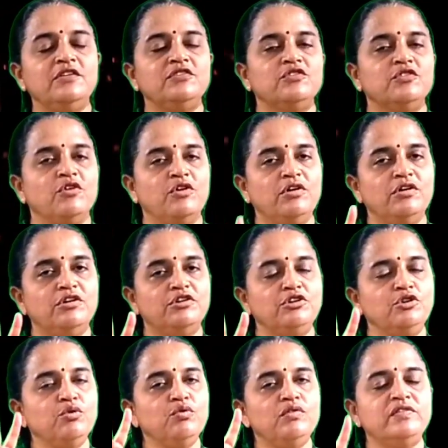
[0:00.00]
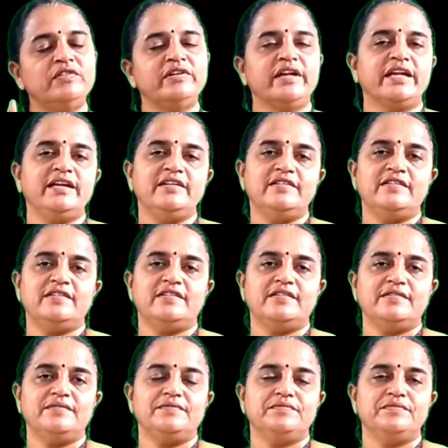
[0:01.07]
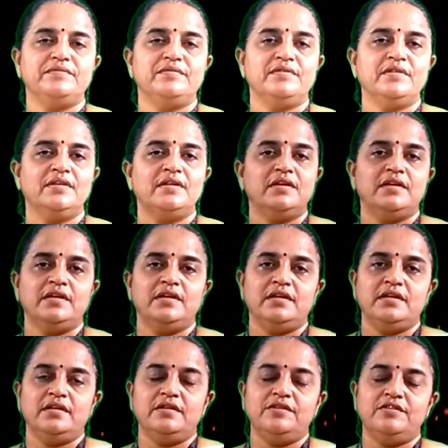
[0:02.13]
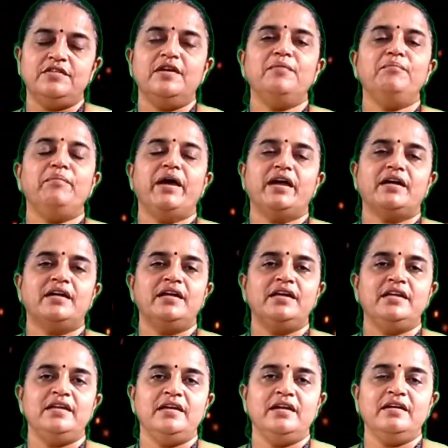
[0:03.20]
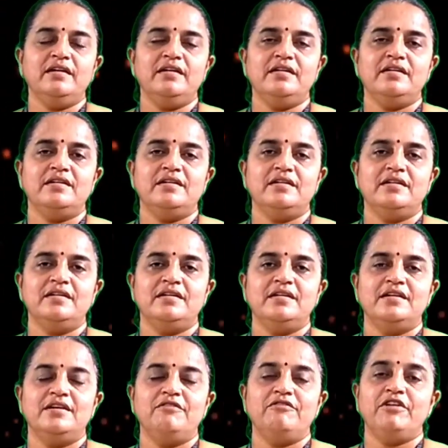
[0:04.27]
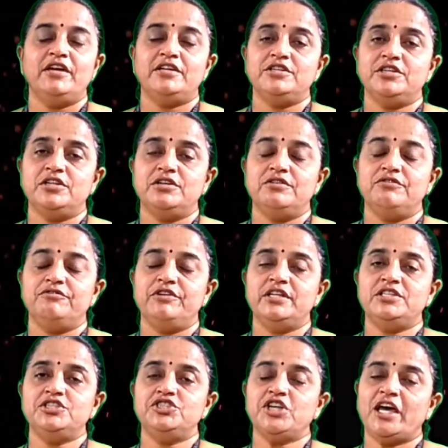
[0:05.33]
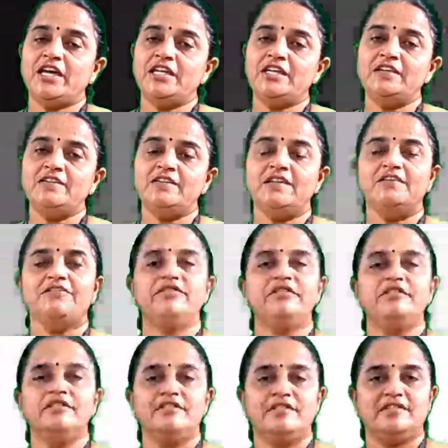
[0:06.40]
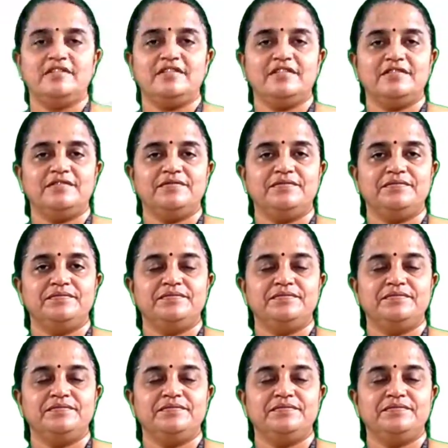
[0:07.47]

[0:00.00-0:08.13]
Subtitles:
he saw 2 strains. Some bacteria were with shiny surfaces,